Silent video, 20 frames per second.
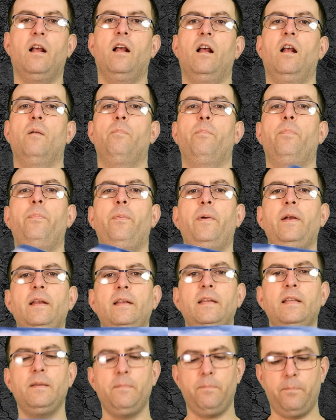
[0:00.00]
a
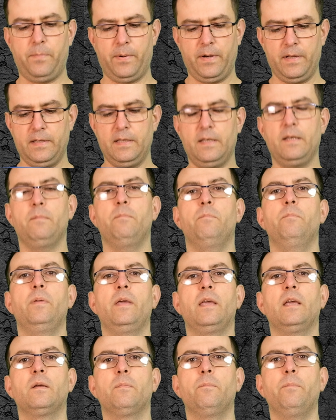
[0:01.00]
pretty pretty
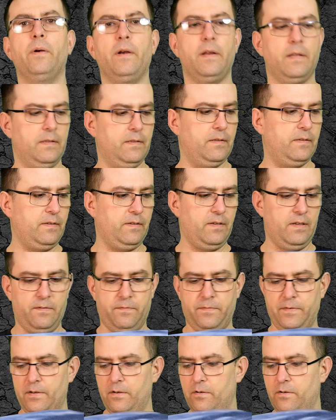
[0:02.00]
big print if you